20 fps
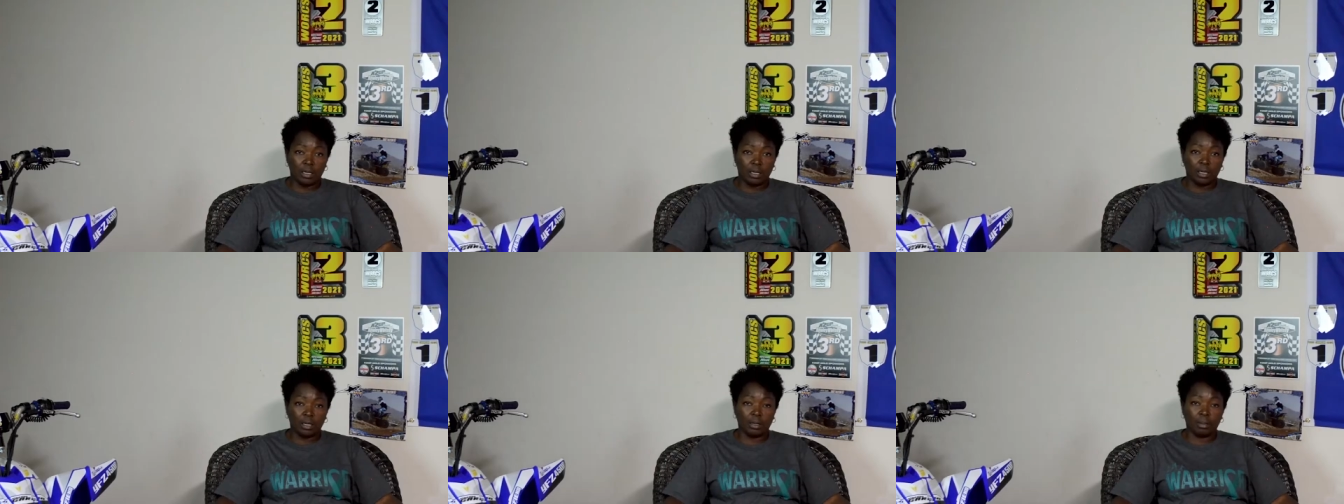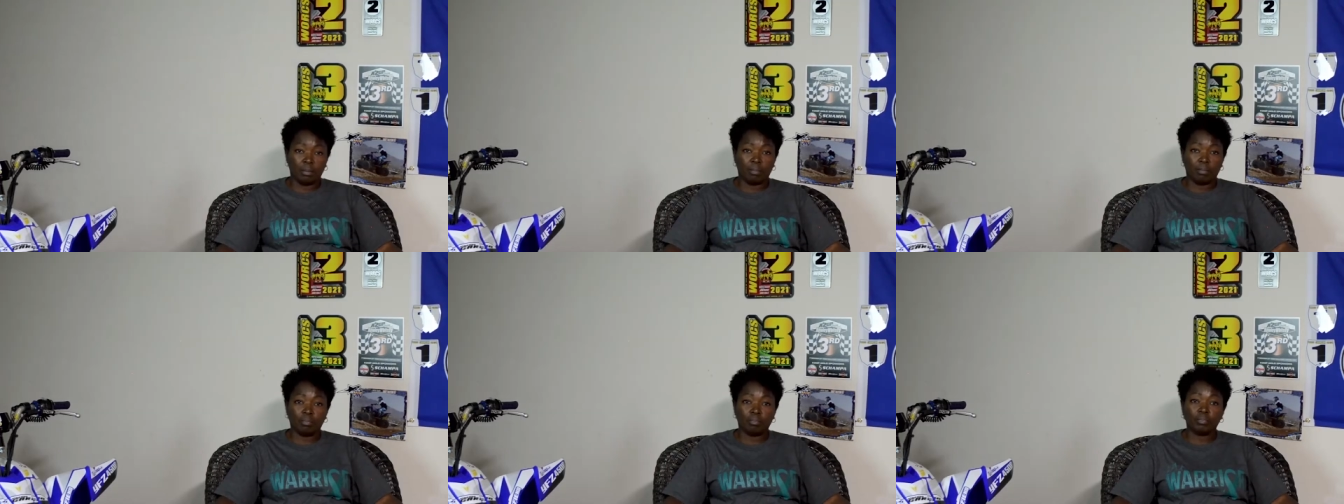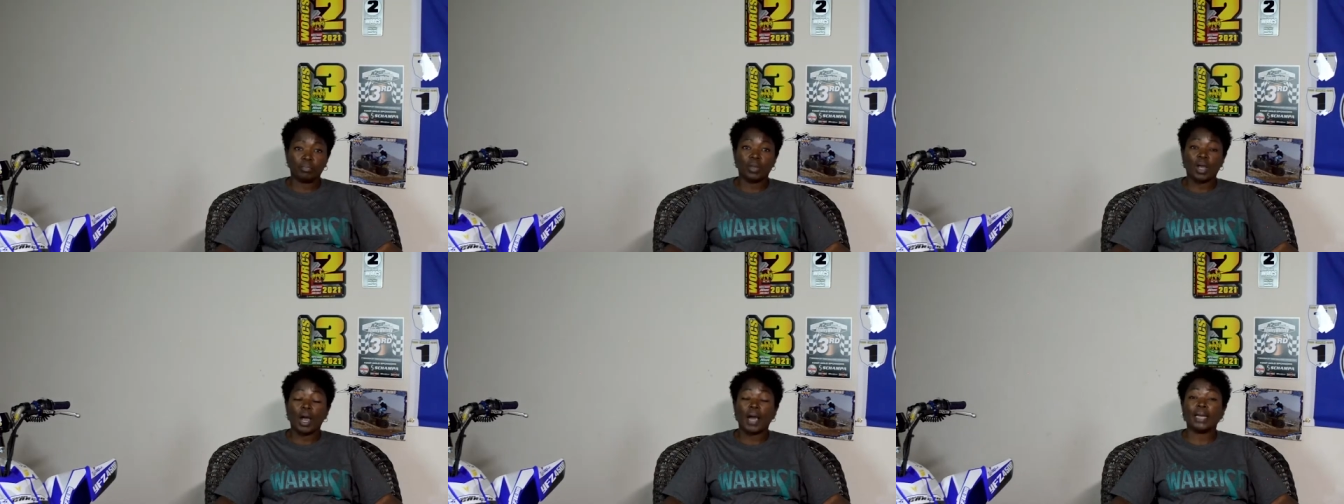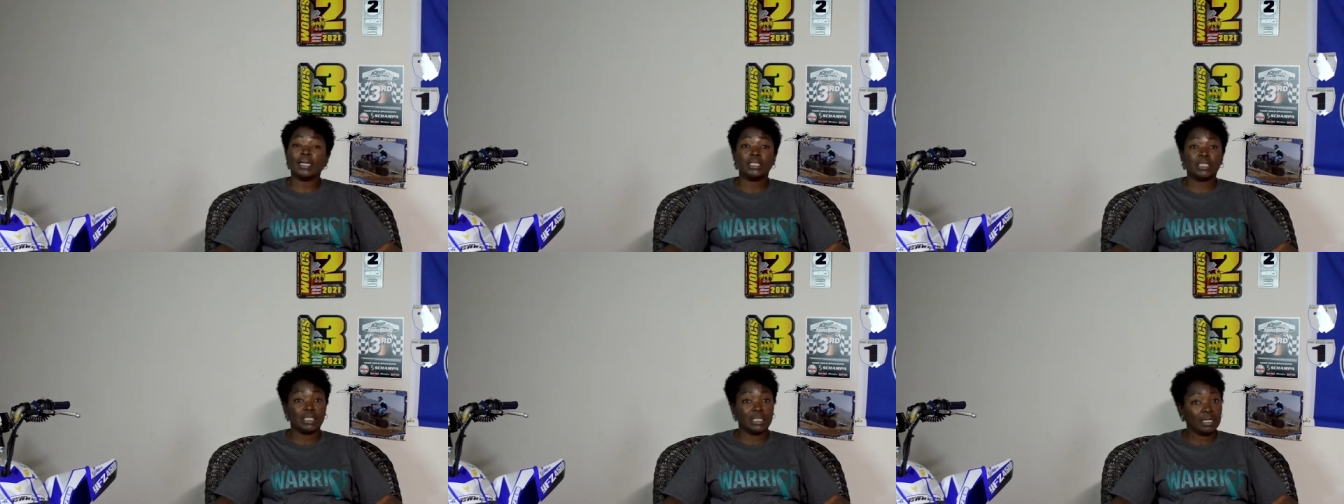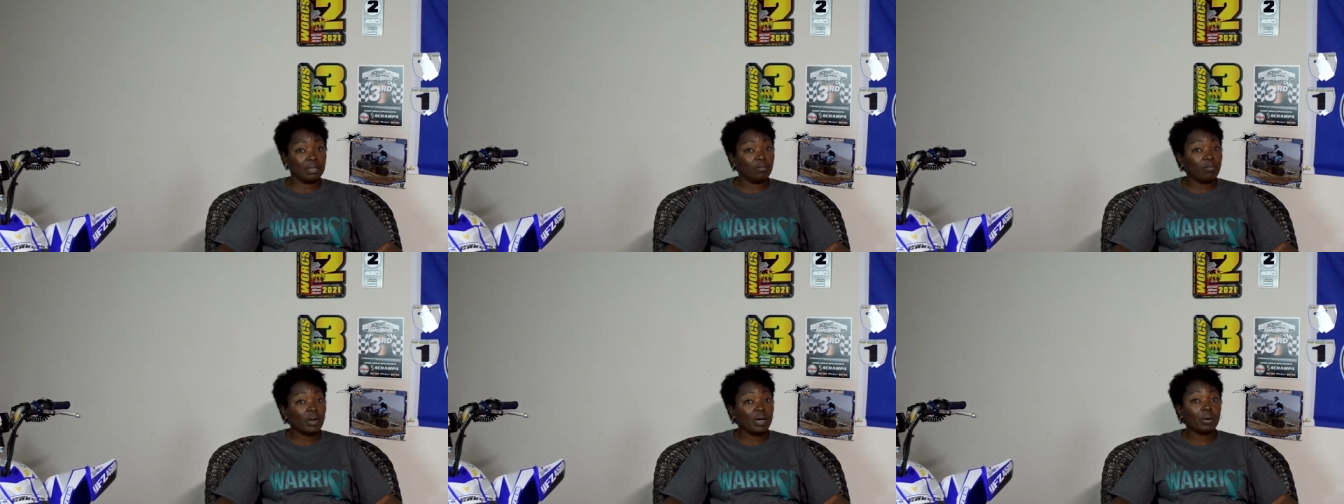Um, I
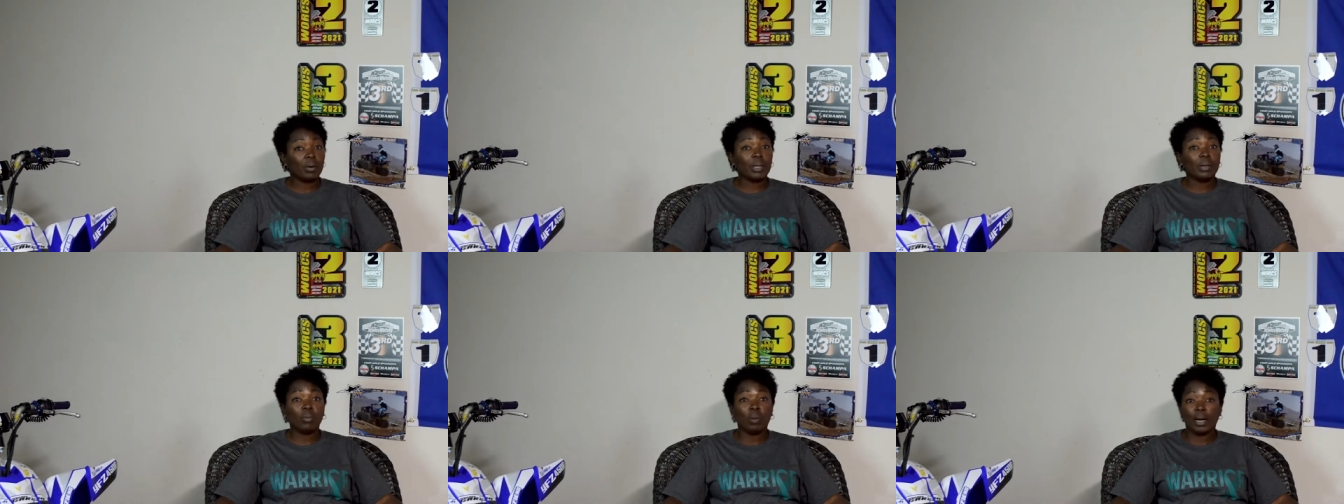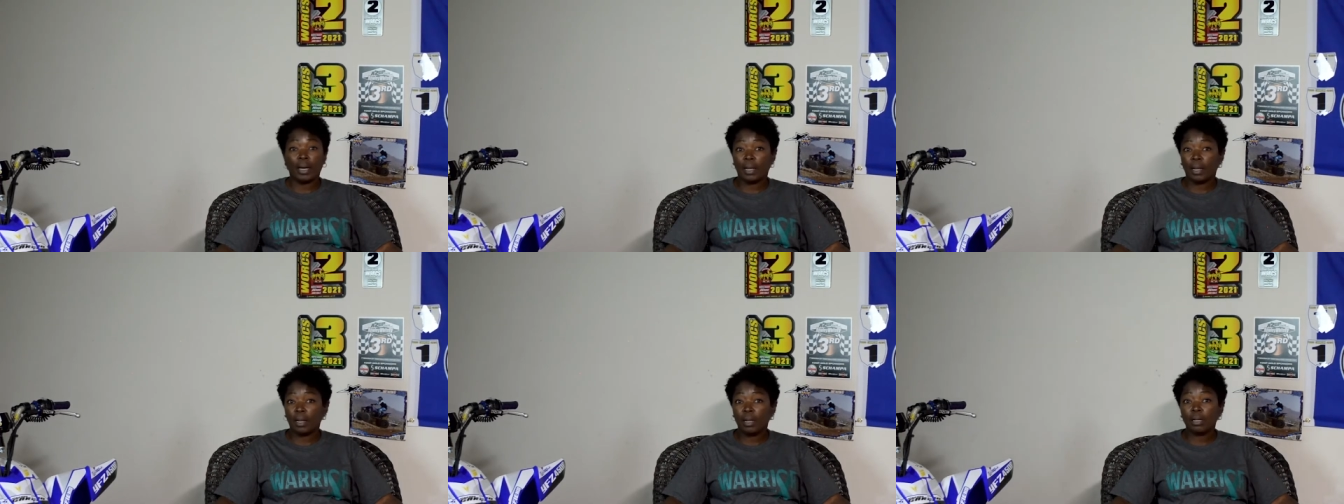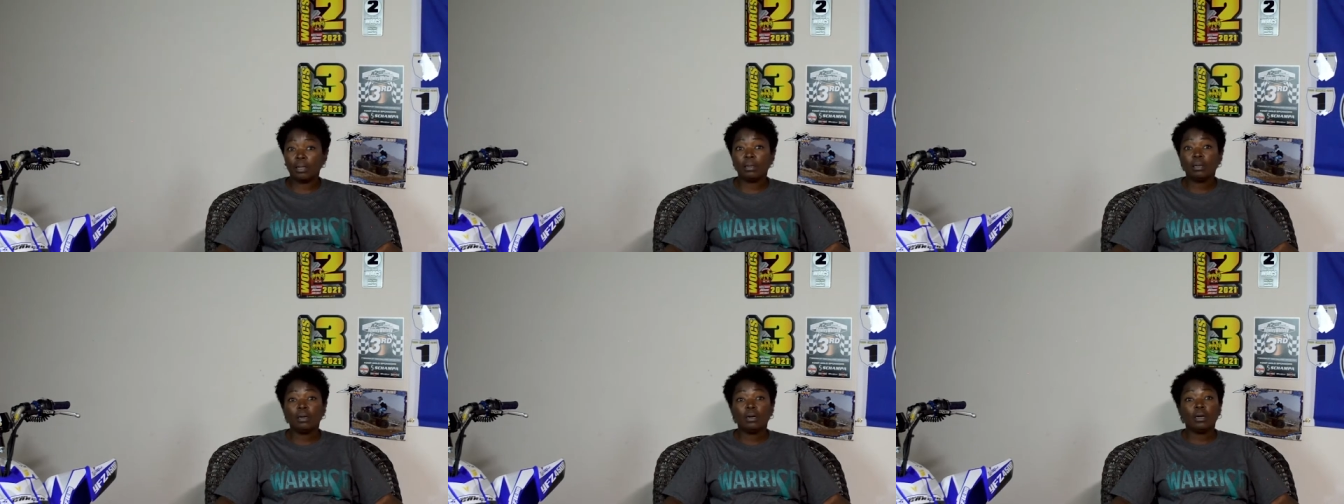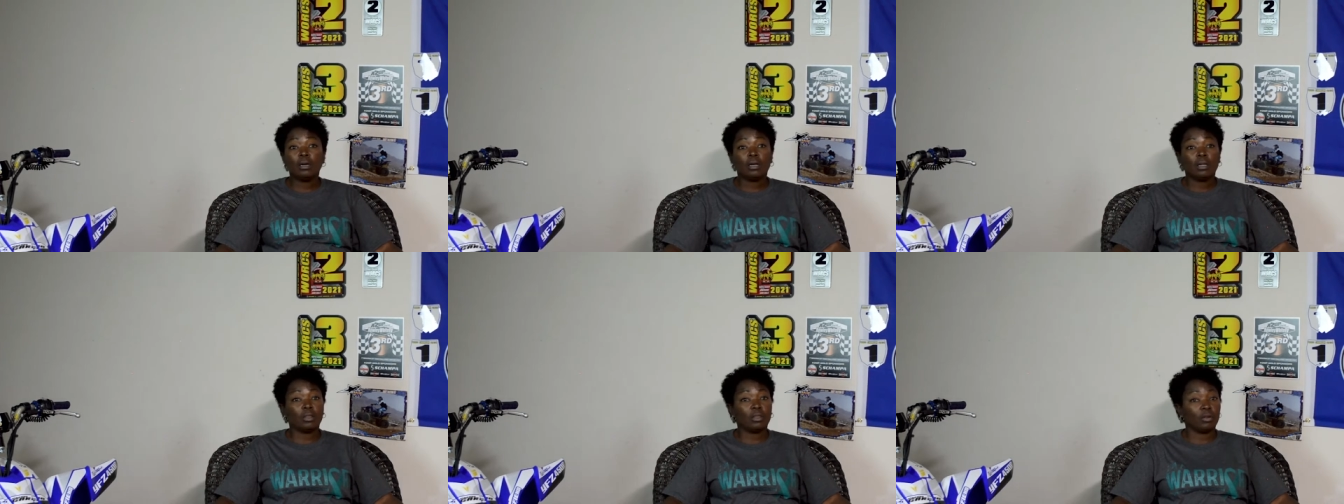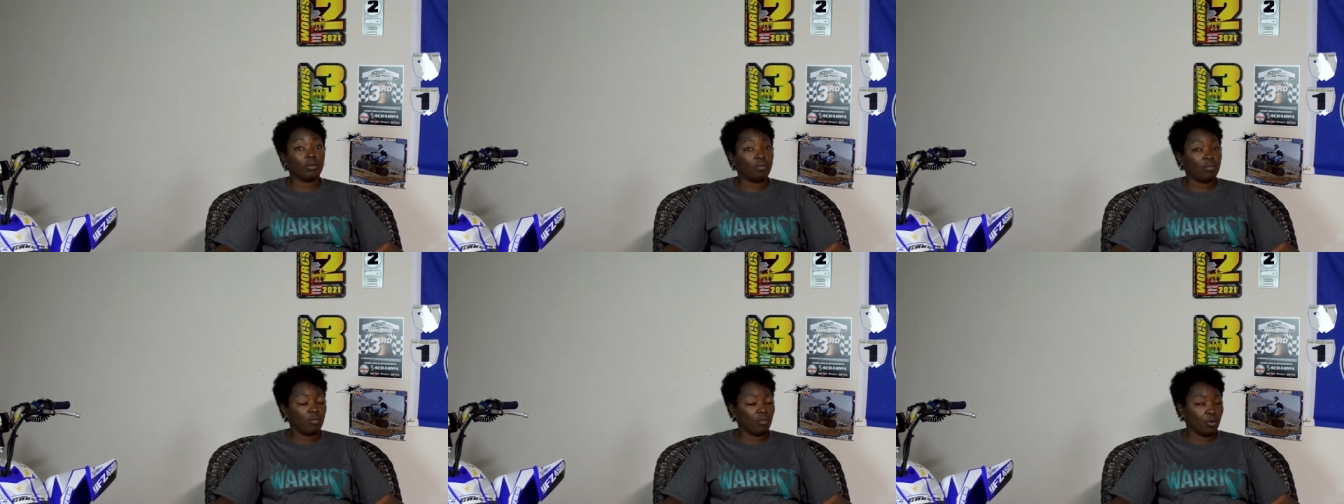did very well
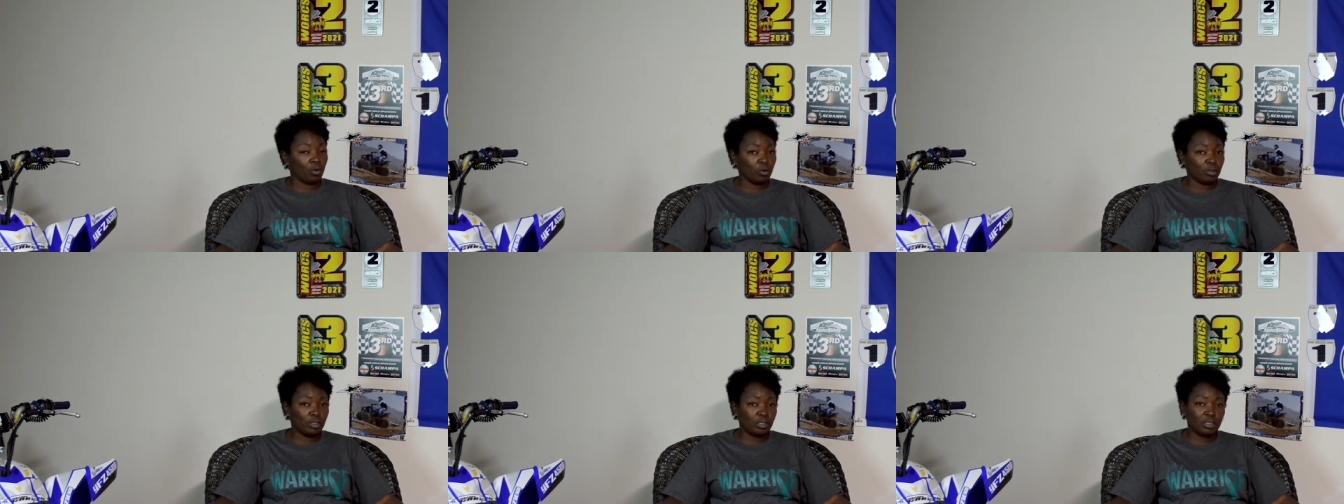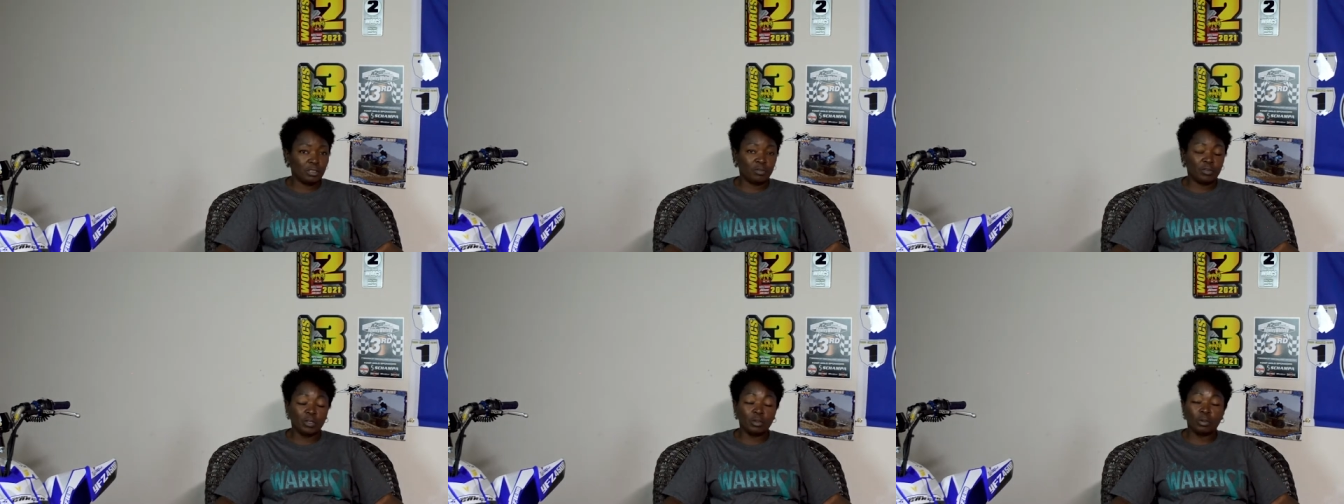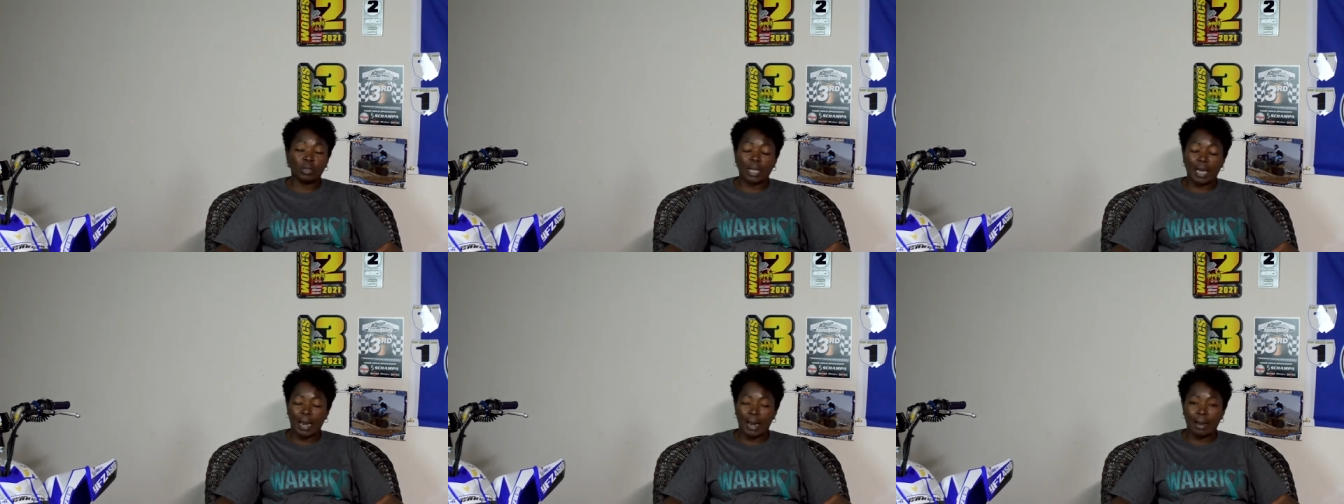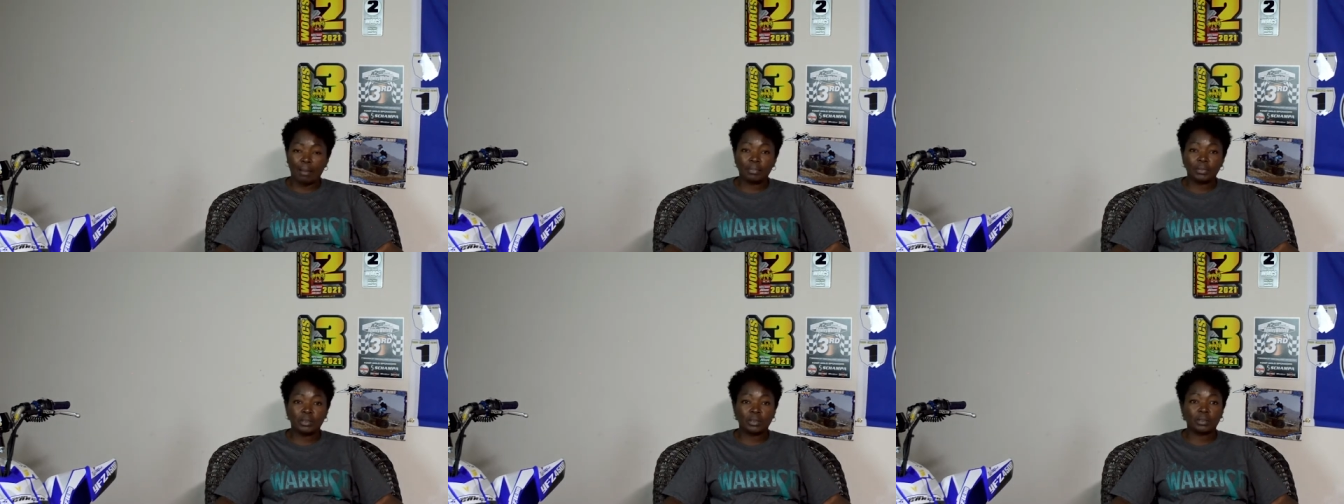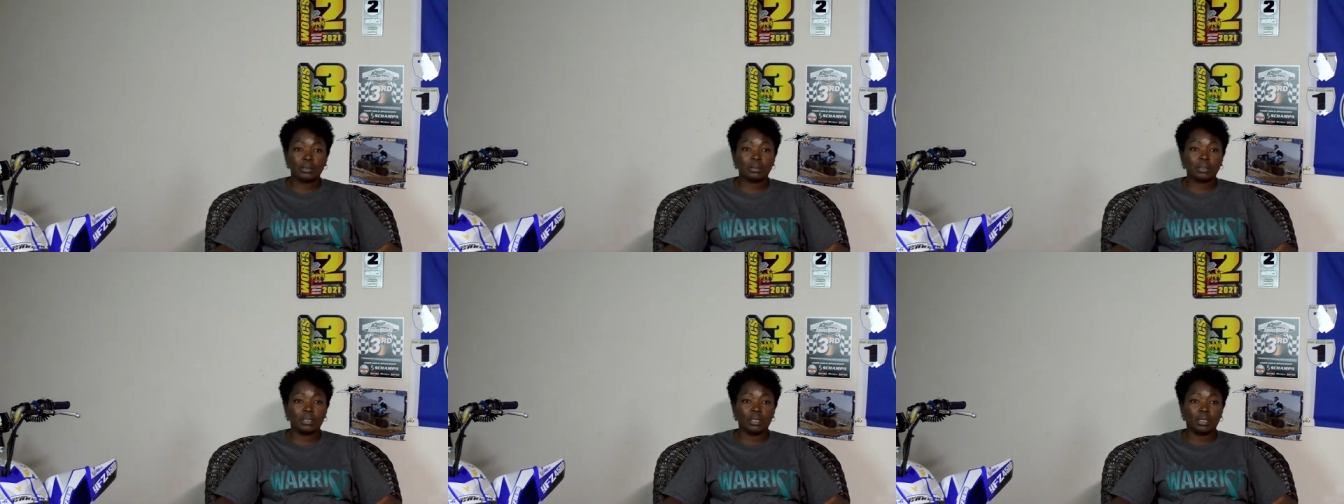the first few
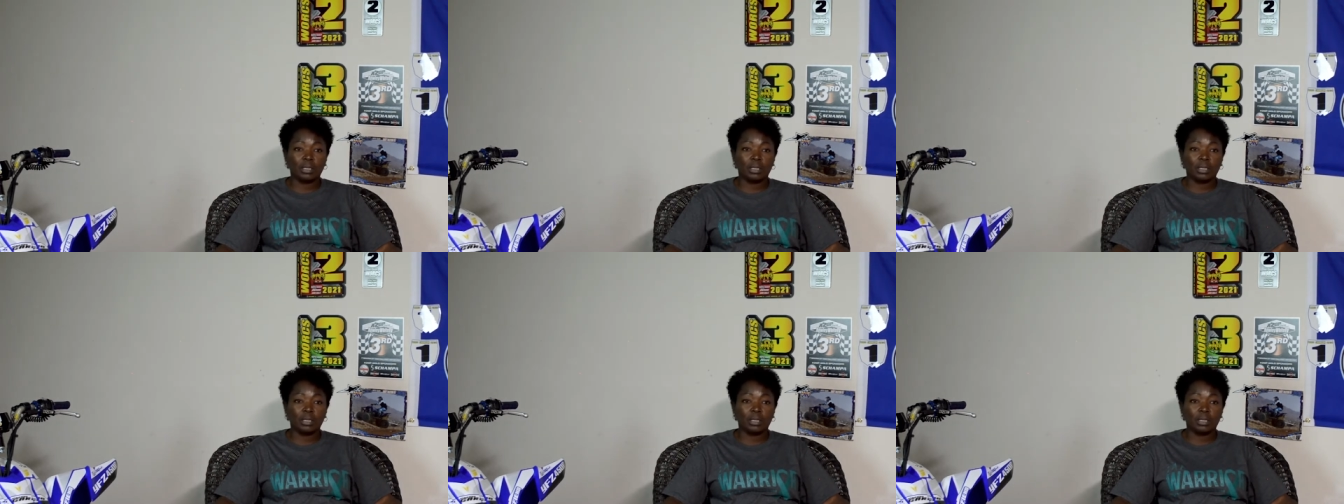laps.